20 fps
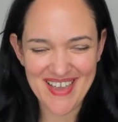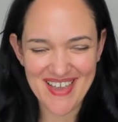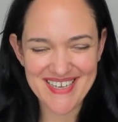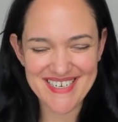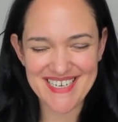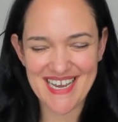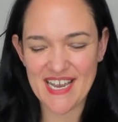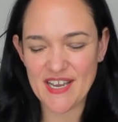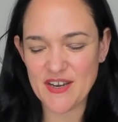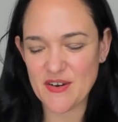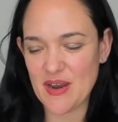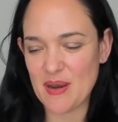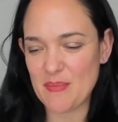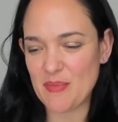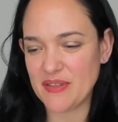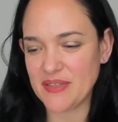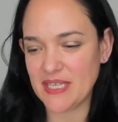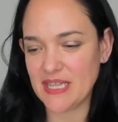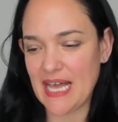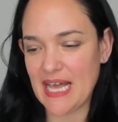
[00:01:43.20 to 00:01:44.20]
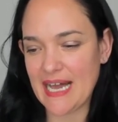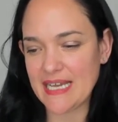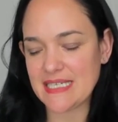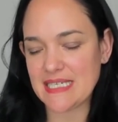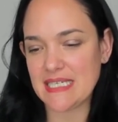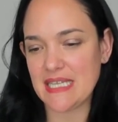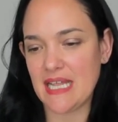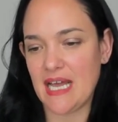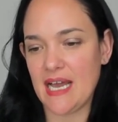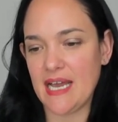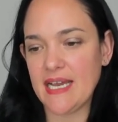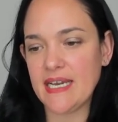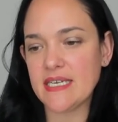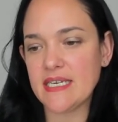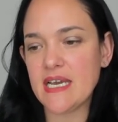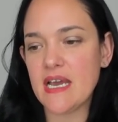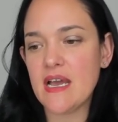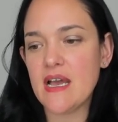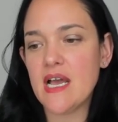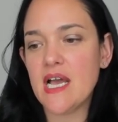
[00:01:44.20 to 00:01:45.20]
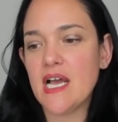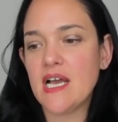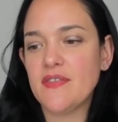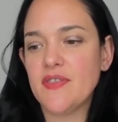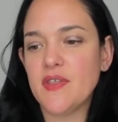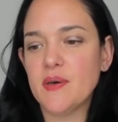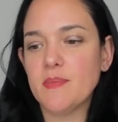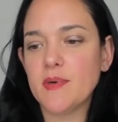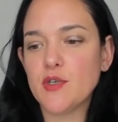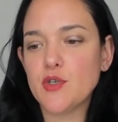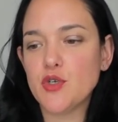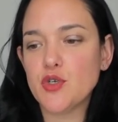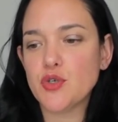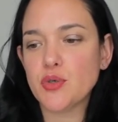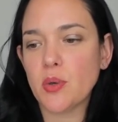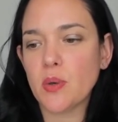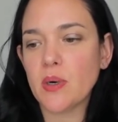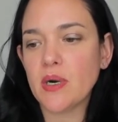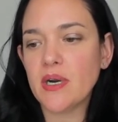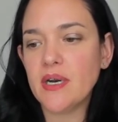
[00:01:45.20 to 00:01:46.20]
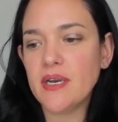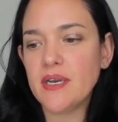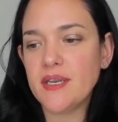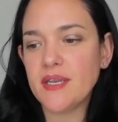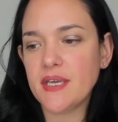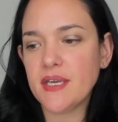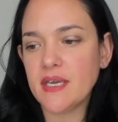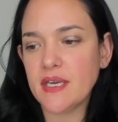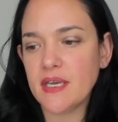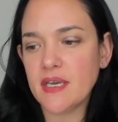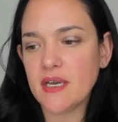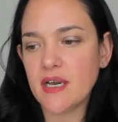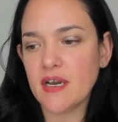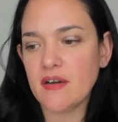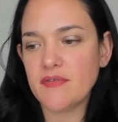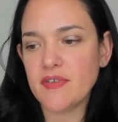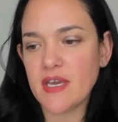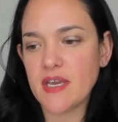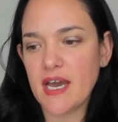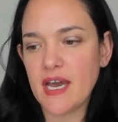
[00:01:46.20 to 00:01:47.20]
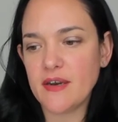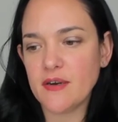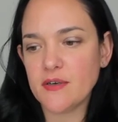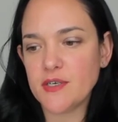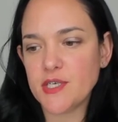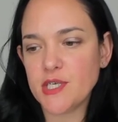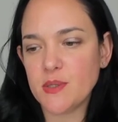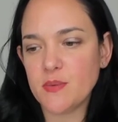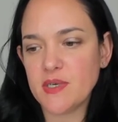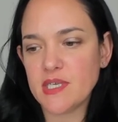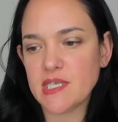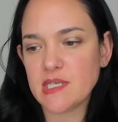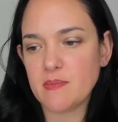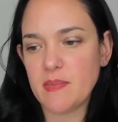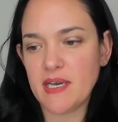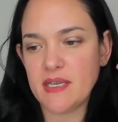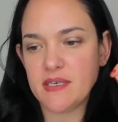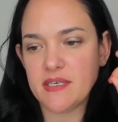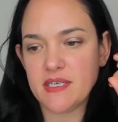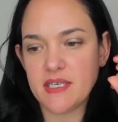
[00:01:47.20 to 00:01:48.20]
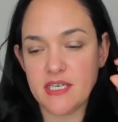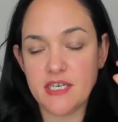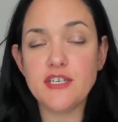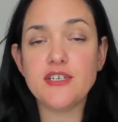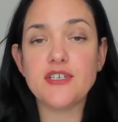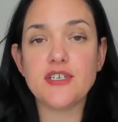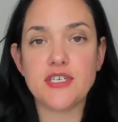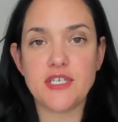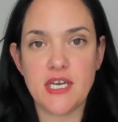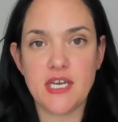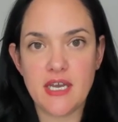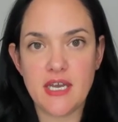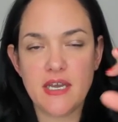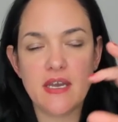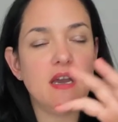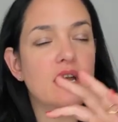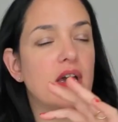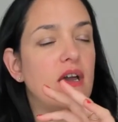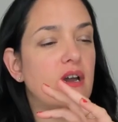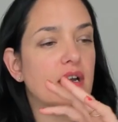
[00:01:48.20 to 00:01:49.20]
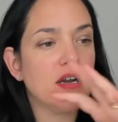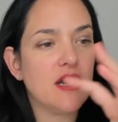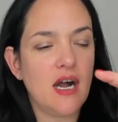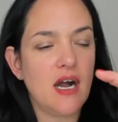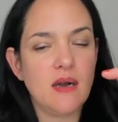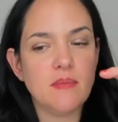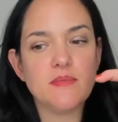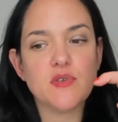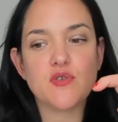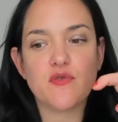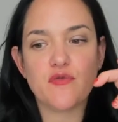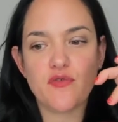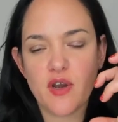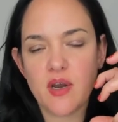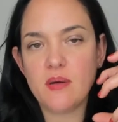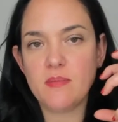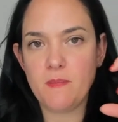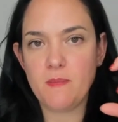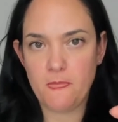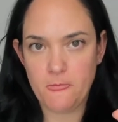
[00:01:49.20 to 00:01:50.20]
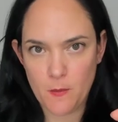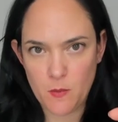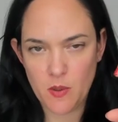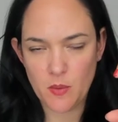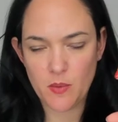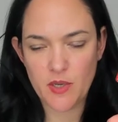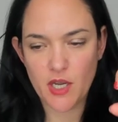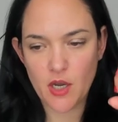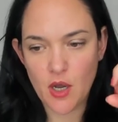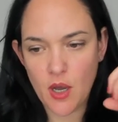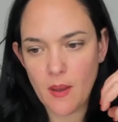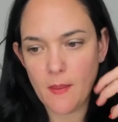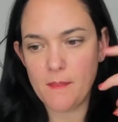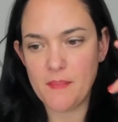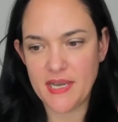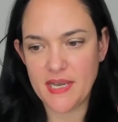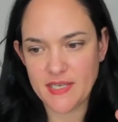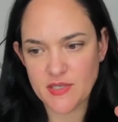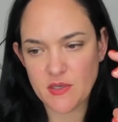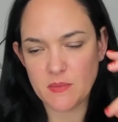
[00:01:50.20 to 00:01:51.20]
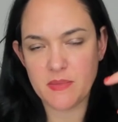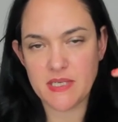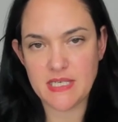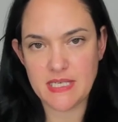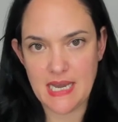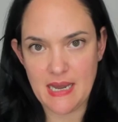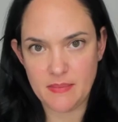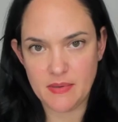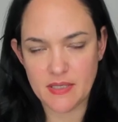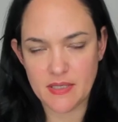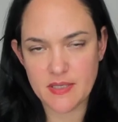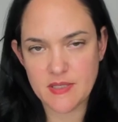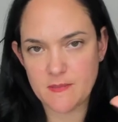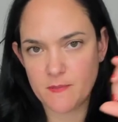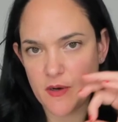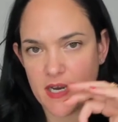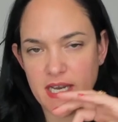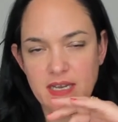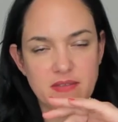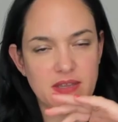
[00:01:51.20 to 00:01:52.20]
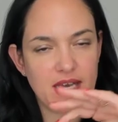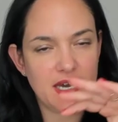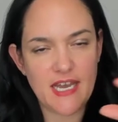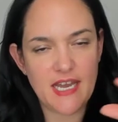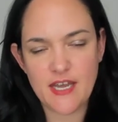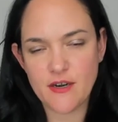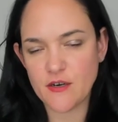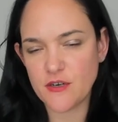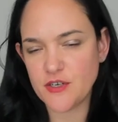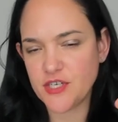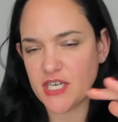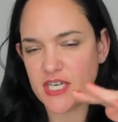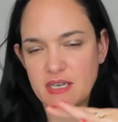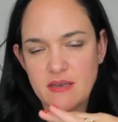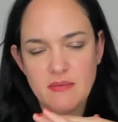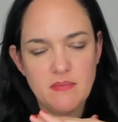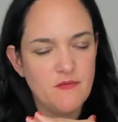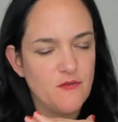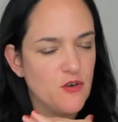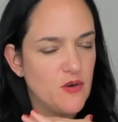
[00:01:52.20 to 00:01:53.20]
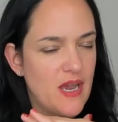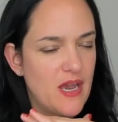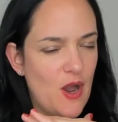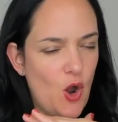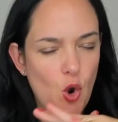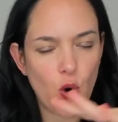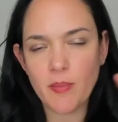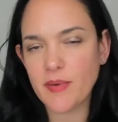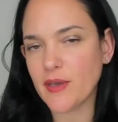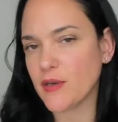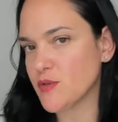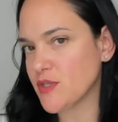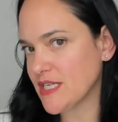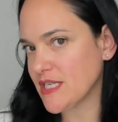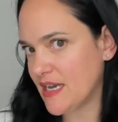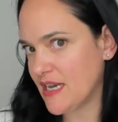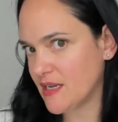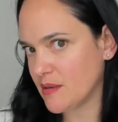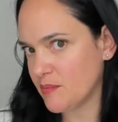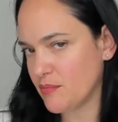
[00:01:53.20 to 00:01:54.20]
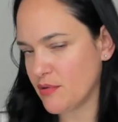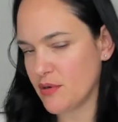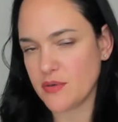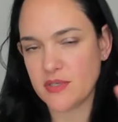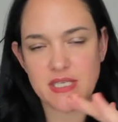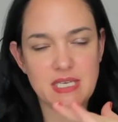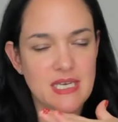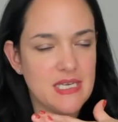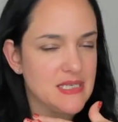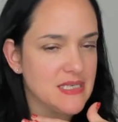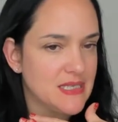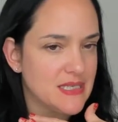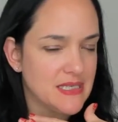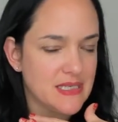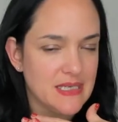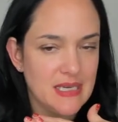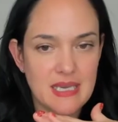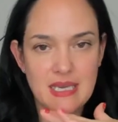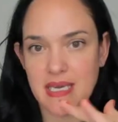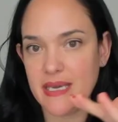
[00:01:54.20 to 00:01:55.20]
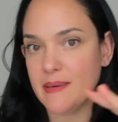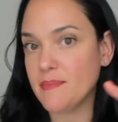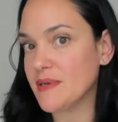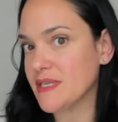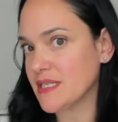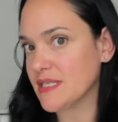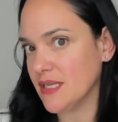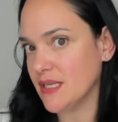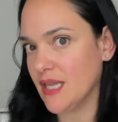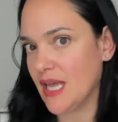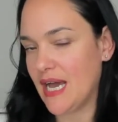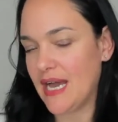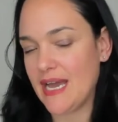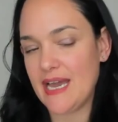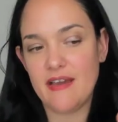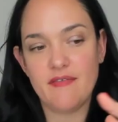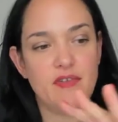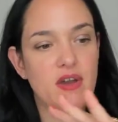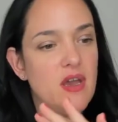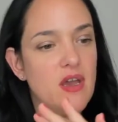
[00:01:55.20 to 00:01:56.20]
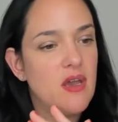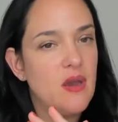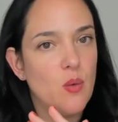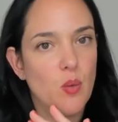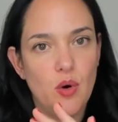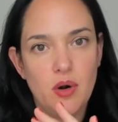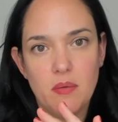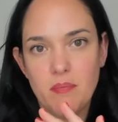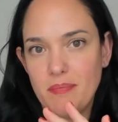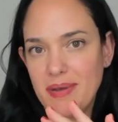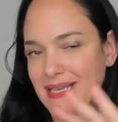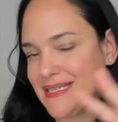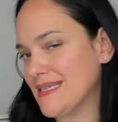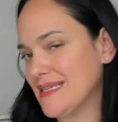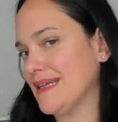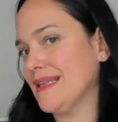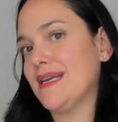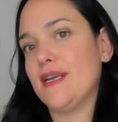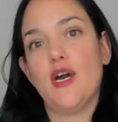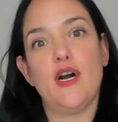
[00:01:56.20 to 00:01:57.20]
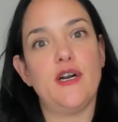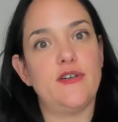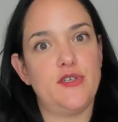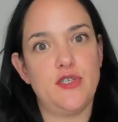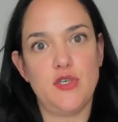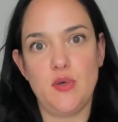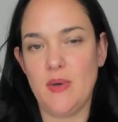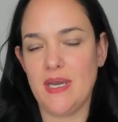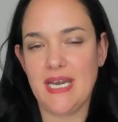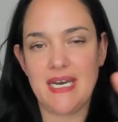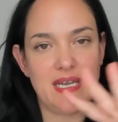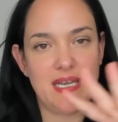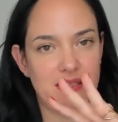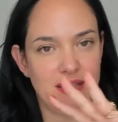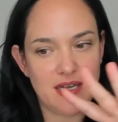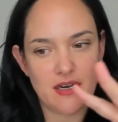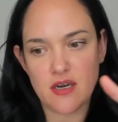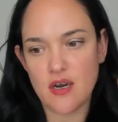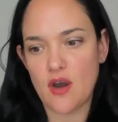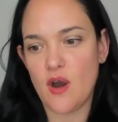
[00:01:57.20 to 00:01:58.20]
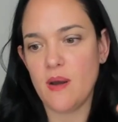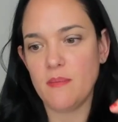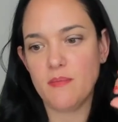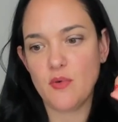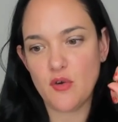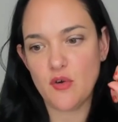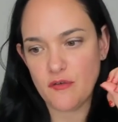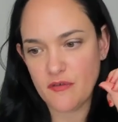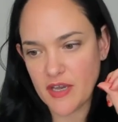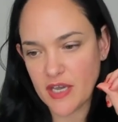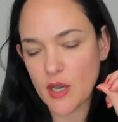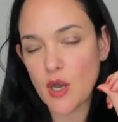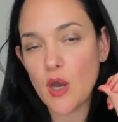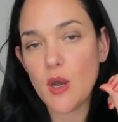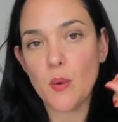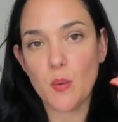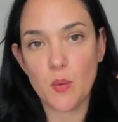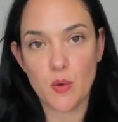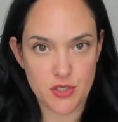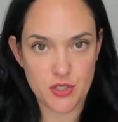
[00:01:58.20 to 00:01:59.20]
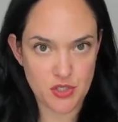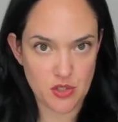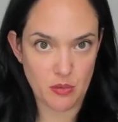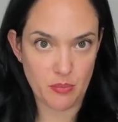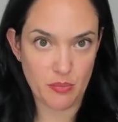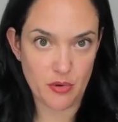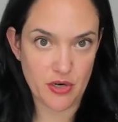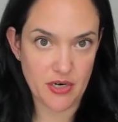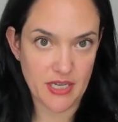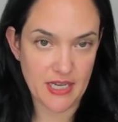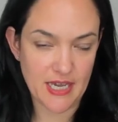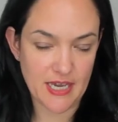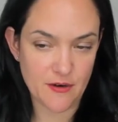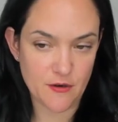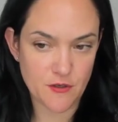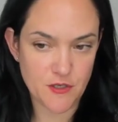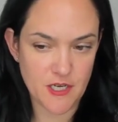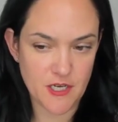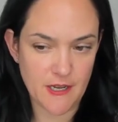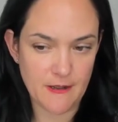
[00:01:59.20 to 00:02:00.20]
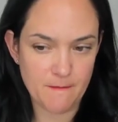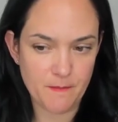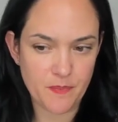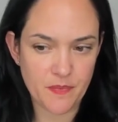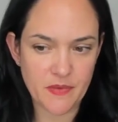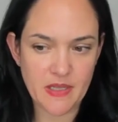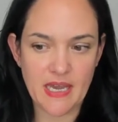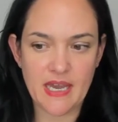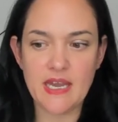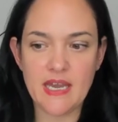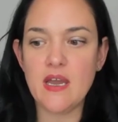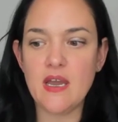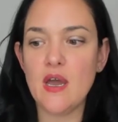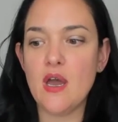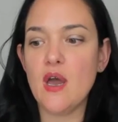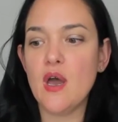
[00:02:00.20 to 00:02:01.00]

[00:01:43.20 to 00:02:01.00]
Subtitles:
diagram on the last slide. The majority of the energy we spend each day comes from what we call basal metabolism, right? That energy for homeostatic processes to keep us alive. We're basically not doing anything, not moving. We're still burning energy, okay?